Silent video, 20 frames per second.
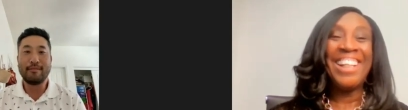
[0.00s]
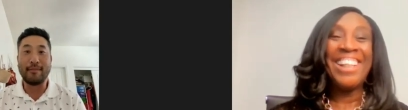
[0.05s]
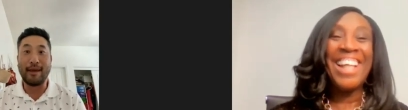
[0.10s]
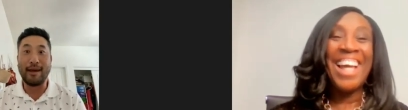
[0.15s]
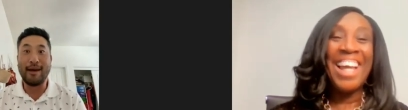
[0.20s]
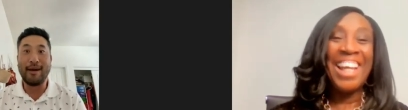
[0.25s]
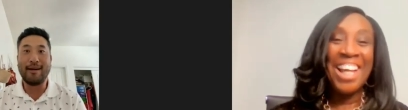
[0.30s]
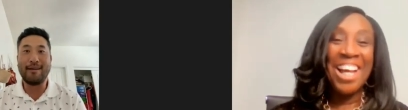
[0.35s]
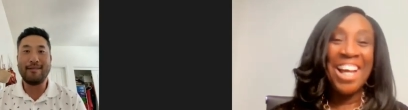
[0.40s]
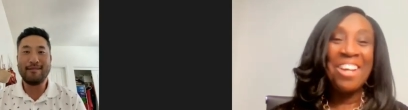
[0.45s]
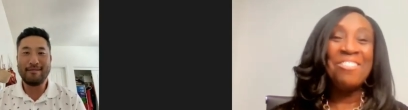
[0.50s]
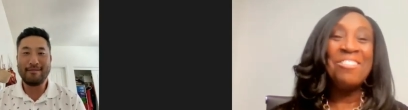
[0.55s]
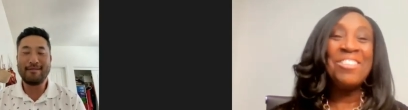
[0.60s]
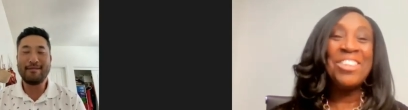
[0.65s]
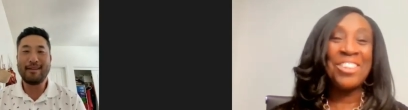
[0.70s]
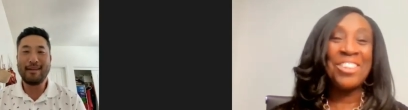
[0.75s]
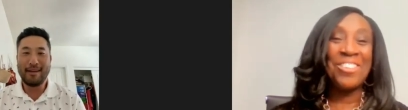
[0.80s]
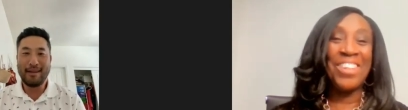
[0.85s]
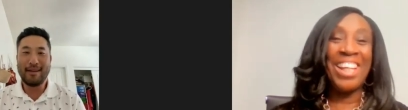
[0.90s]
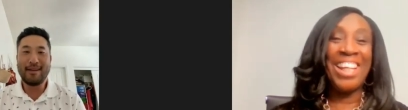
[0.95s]
Speaker 1: yeah. like
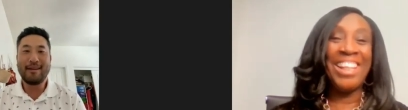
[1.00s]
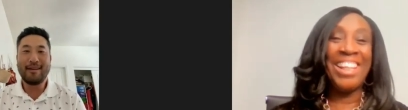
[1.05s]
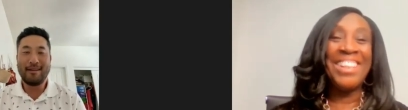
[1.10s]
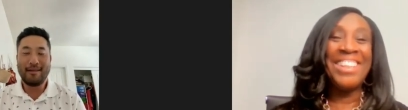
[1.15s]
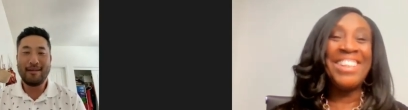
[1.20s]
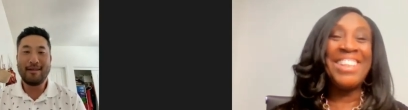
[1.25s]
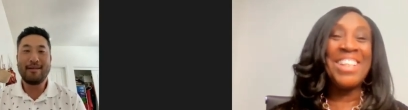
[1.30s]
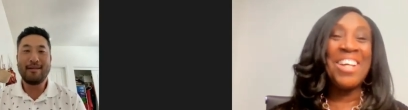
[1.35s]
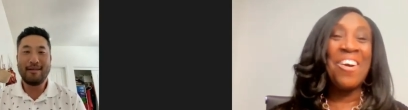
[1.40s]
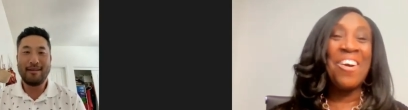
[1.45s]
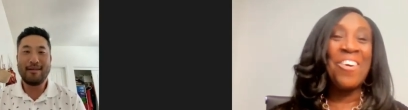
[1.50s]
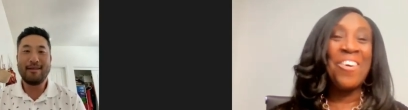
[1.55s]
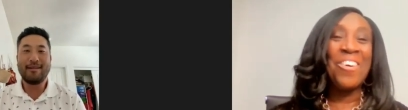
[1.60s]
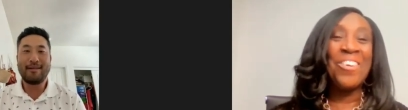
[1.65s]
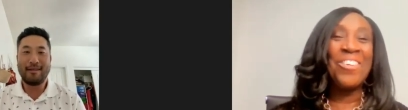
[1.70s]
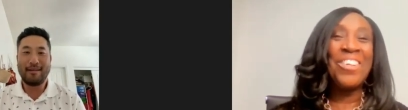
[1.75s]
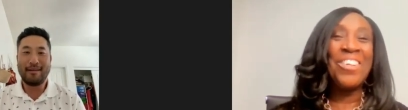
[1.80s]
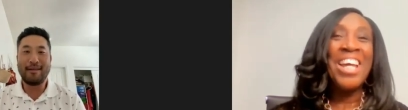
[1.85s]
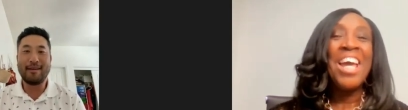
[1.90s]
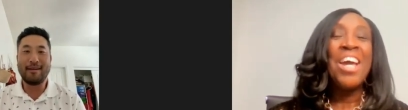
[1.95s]
I'm doing.
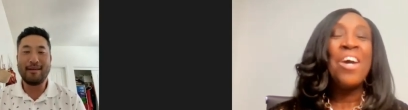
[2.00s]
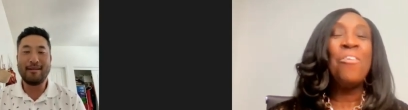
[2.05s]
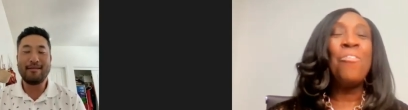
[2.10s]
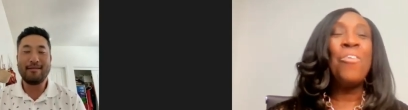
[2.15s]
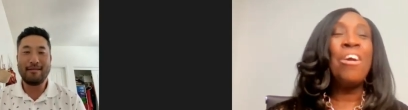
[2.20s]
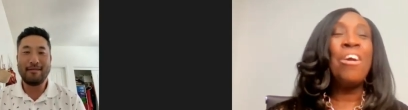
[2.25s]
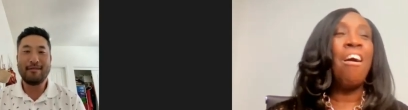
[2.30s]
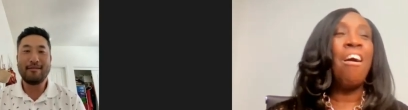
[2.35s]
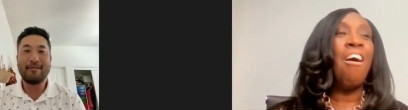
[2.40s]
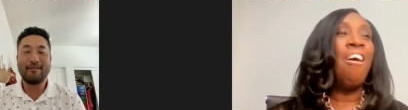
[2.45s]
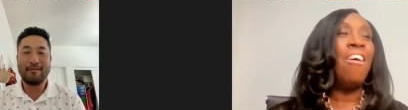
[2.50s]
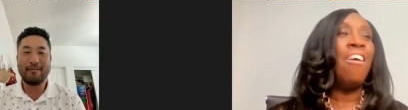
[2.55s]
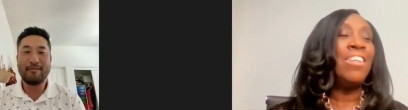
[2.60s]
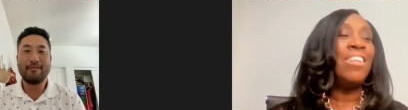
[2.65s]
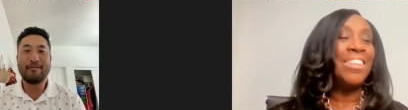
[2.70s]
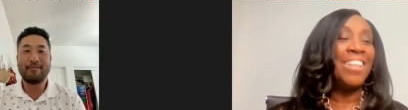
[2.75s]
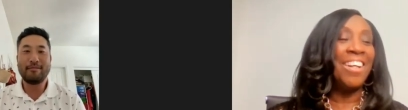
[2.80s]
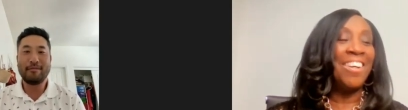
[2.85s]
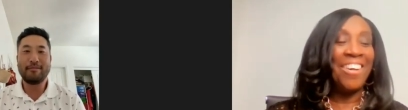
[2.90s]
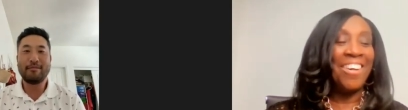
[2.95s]
So we're
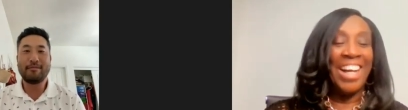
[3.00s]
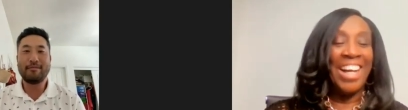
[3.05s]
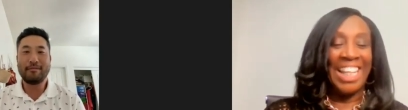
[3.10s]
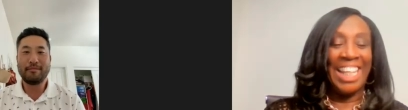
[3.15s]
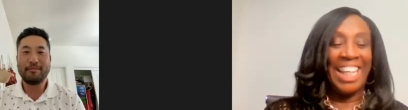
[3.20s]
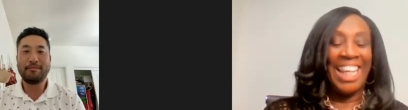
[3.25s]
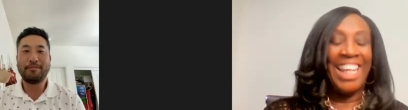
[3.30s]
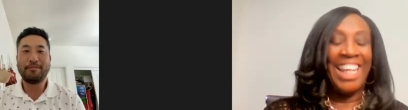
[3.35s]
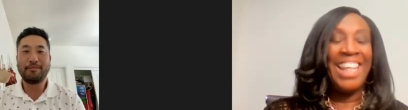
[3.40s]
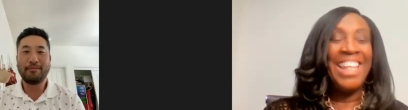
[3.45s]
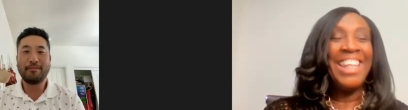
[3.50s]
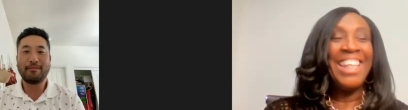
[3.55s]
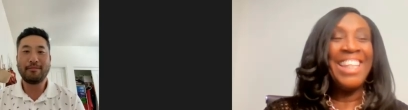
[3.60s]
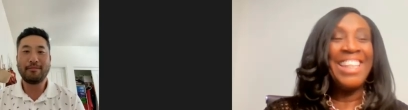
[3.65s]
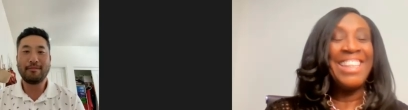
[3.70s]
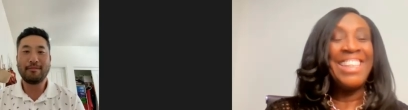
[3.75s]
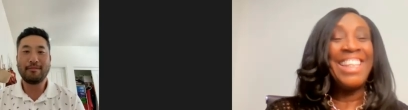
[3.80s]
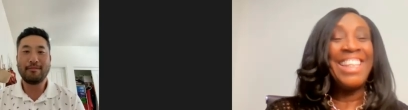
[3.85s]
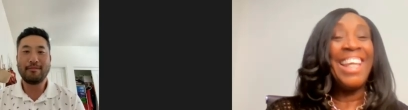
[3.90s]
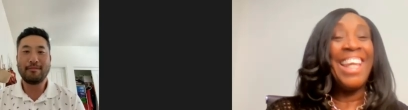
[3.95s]
all in
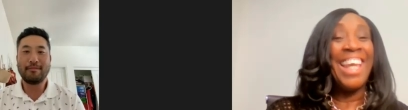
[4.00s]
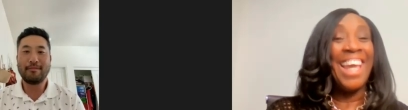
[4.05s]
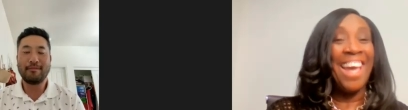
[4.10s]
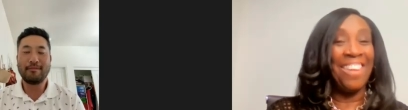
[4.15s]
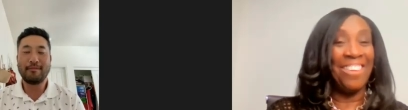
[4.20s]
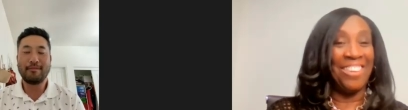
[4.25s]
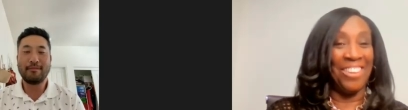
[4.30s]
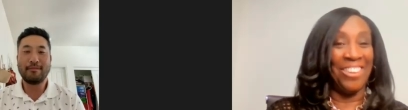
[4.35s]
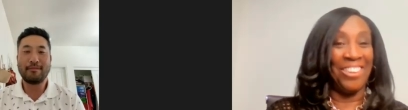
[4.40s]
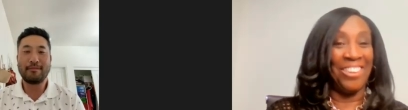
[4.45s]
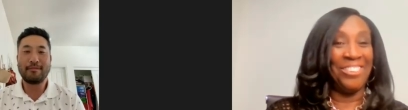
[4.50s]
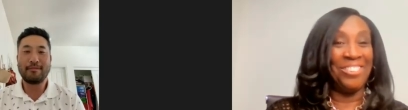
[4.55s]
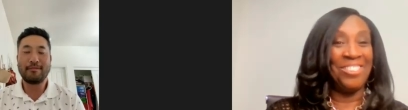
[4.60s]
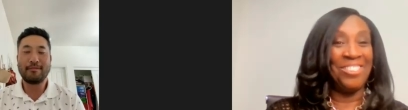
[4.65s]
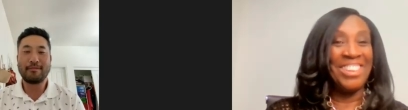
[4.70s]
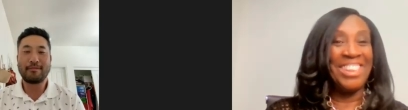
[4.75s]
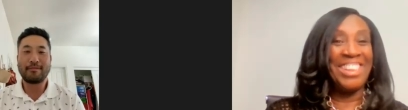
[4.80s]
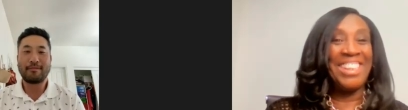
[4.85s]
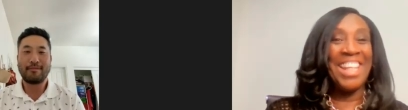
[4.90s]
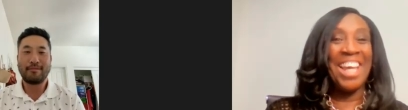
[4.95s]
this together,
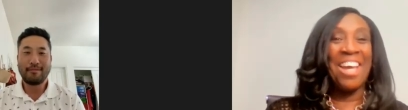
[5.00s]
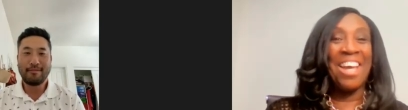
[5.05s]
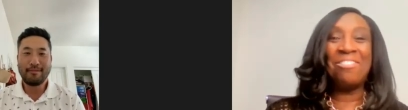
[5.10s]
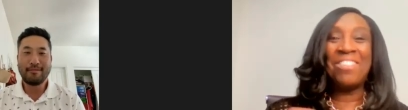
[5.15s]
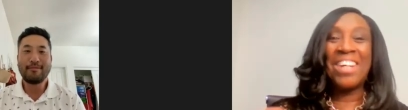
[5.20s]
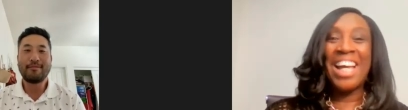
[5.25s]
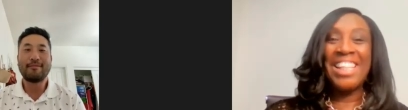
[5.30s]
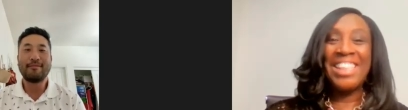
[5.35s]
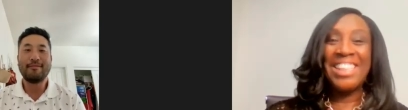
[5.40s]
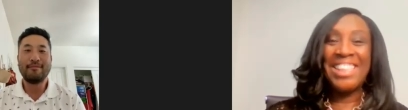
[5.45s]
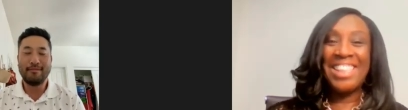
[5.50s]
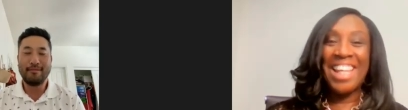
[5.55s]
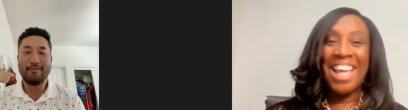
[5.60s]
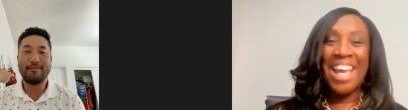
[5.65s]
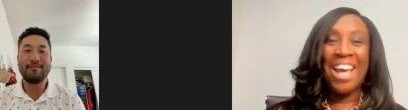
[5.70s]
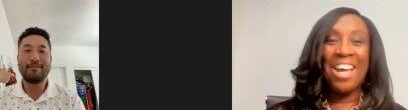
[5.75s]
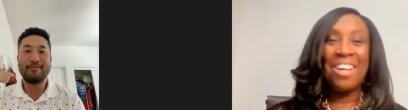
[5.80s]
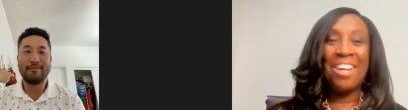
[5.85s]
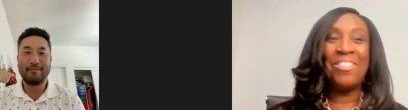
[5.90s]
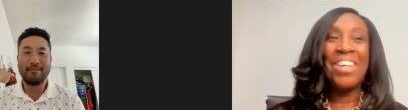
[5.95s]
step by
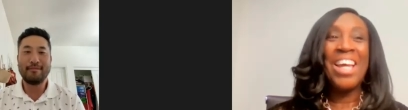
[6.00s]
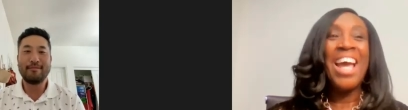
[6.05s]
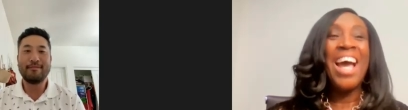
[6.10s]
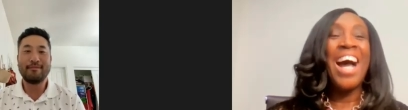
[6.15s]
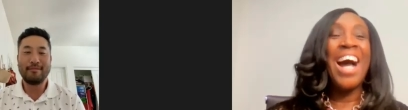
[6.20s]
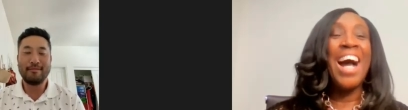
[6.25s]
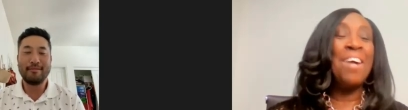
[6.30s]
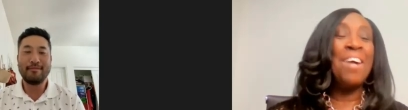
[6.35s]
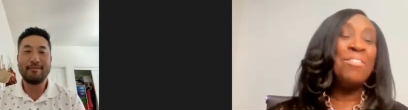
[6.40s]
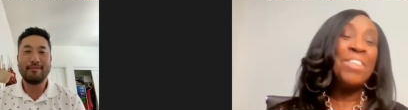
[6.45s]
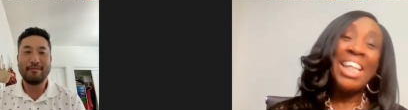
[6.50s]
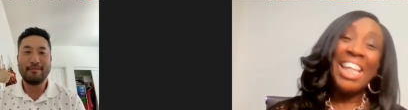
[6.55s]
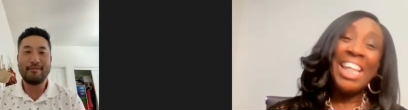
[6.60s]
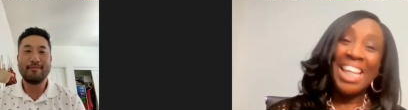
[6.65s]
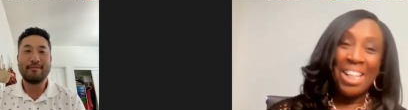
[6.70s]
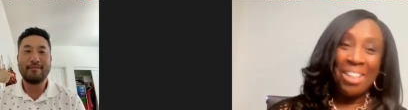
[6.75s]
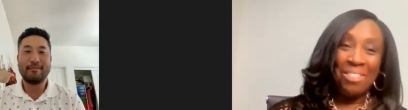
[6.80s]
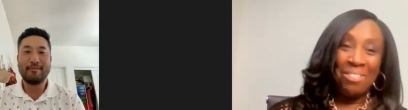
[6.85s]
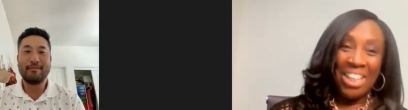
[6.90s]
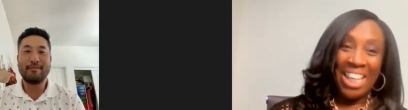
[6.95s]
step. I'm the
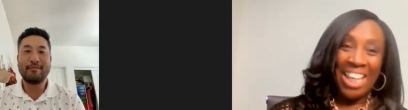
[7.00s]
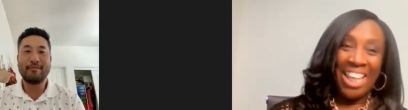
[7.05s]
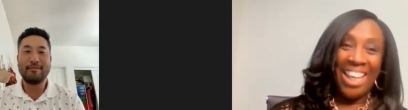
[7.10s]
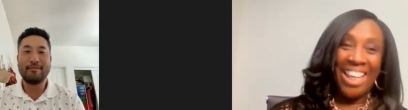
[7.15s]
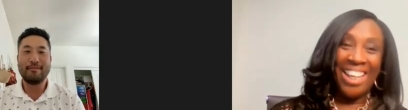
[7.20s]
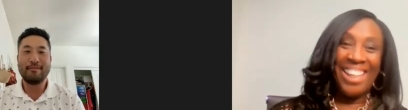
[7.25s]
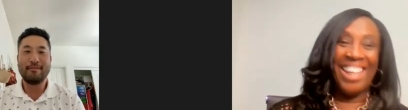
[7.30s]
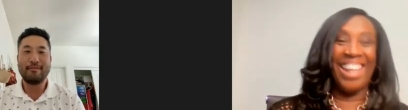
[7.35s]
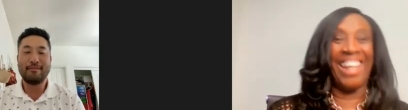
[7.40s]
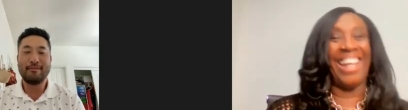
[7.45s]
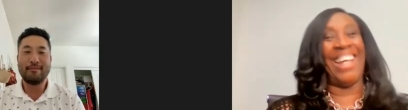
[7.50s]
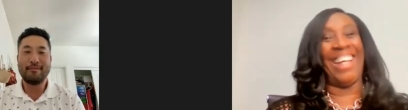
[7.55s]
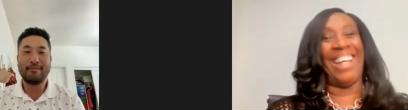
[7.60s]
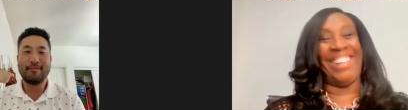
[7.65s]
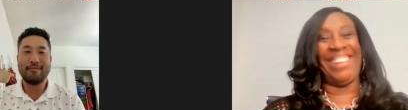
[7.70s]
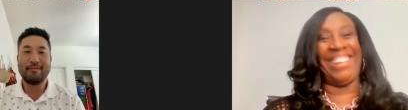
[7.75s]
guinea pig.